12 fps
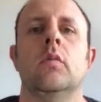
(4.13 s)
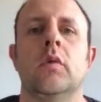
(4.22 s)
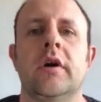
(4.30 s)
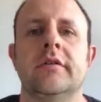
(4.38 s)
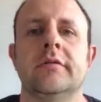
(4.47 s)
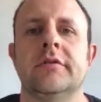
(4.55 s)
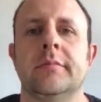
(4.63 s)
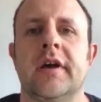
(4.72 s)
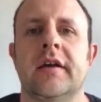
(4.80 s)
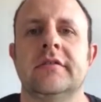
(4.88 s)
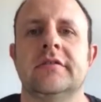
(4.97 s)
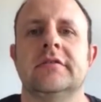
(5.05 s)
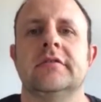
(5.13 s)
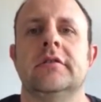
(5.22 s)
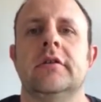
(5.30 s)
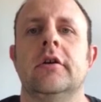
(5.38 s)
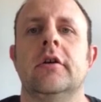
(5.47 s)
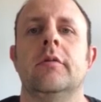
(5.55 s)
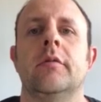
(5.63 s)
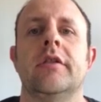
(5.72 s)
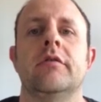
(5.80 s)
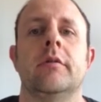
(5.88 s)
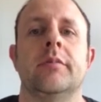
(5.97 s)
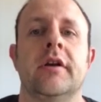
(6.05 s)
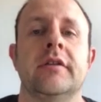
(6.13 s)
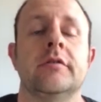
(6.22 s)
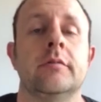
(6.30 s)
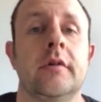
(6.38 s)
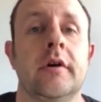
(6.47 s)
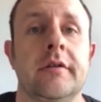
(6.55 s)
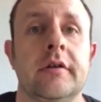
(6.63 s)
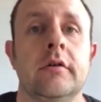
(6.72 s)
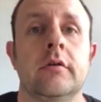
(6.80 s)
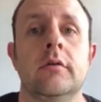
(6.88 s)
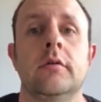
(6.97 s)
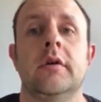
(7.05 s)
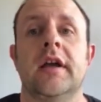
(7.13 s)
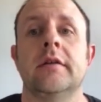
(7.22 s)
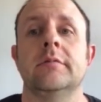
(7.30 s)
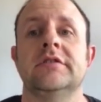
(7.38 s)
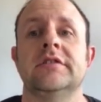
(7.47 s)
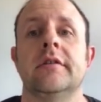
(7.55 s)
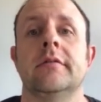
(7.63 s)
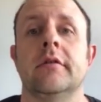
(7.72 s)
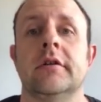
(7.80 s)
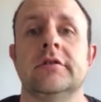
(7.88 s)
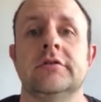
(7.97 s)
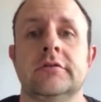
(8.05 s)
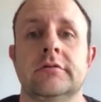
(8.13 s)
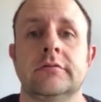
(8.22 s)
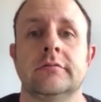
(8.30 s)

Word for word: Welcome to Maths, whether you apply to Worthing or Haywards Heath College.